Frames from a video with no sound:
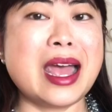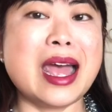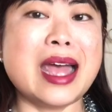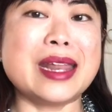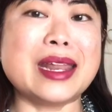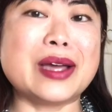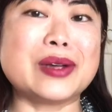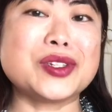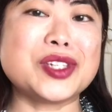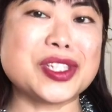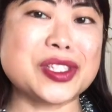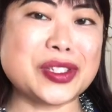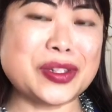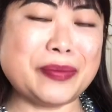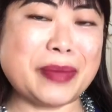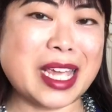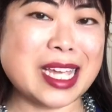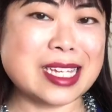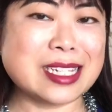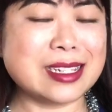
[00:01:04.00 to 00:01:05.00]
Now, just to
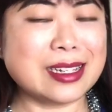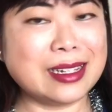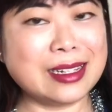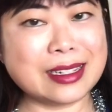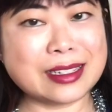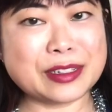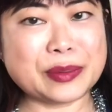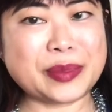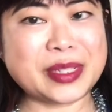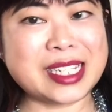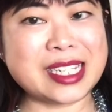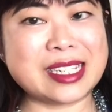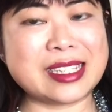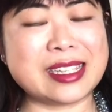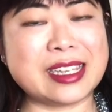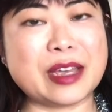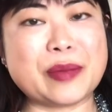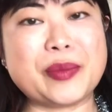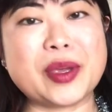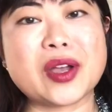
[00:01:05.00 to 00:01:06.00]
make it a little bit
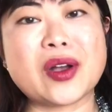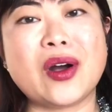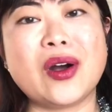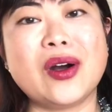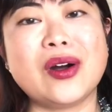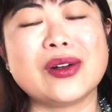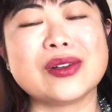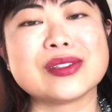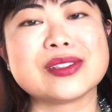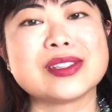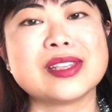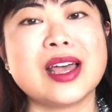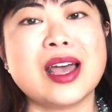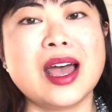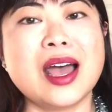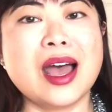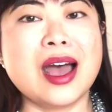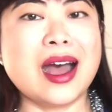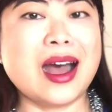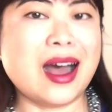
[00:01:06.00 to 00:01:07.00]
easier, because
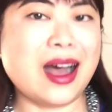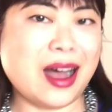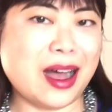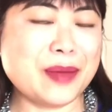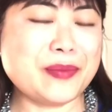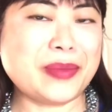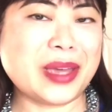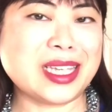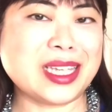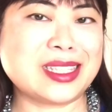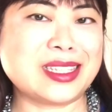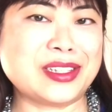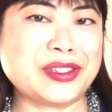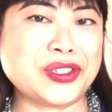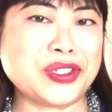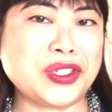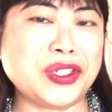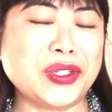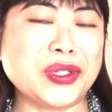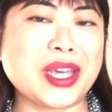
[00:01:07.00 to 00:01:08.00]
I'm based in
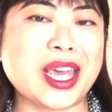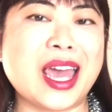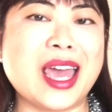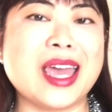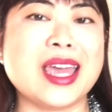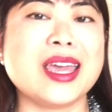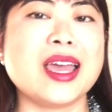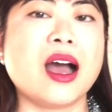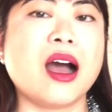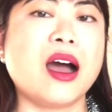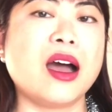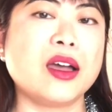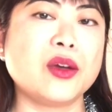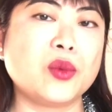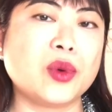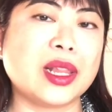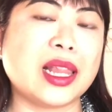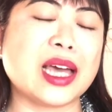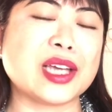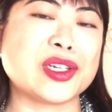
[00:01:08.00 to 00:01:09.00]
the UK, I
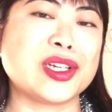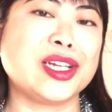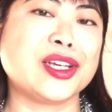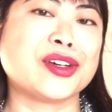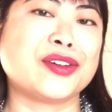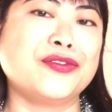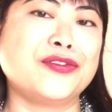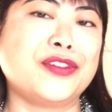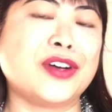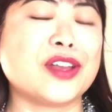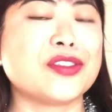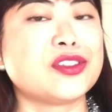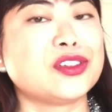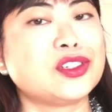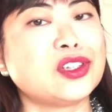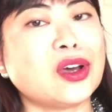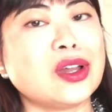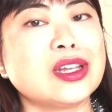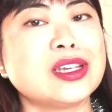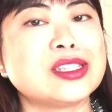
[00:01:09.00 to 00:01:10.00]
will actually convert the
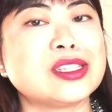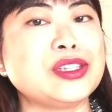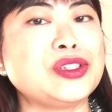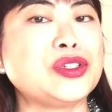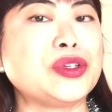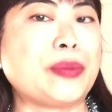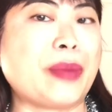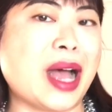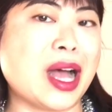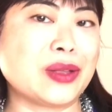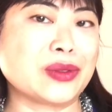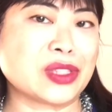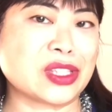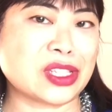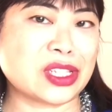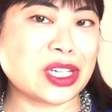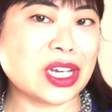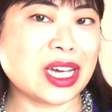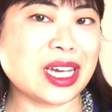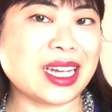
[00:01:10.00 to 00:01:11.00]
dollars into pounds
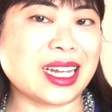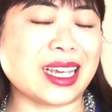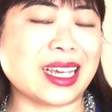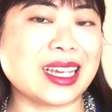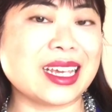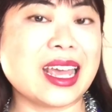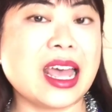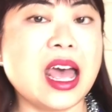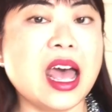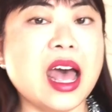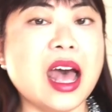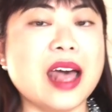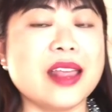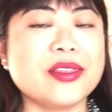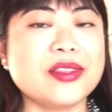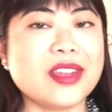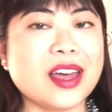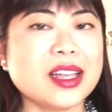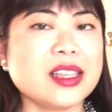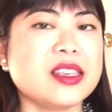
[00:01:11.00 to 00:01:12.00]
sterling,
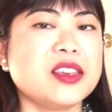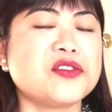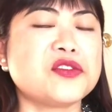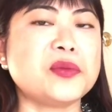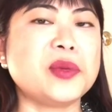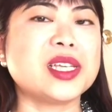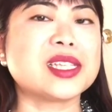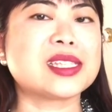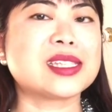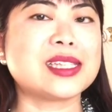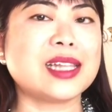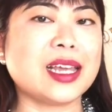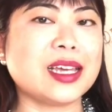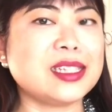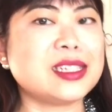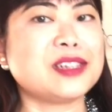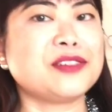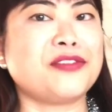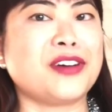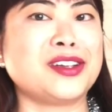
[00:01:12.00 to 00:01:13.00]
and that gives me a
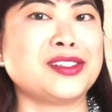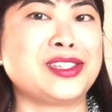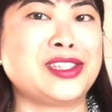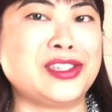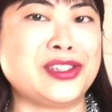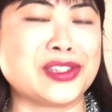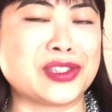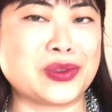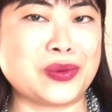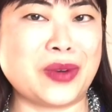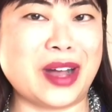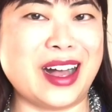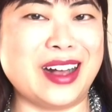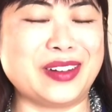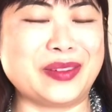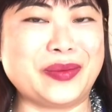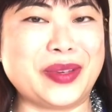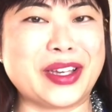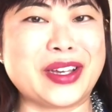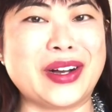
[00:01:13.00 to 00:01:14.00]
slight advantage as
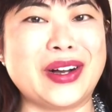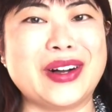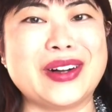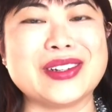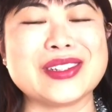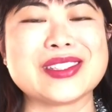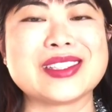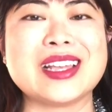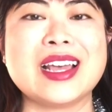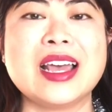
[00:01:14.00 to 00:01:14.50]
well, because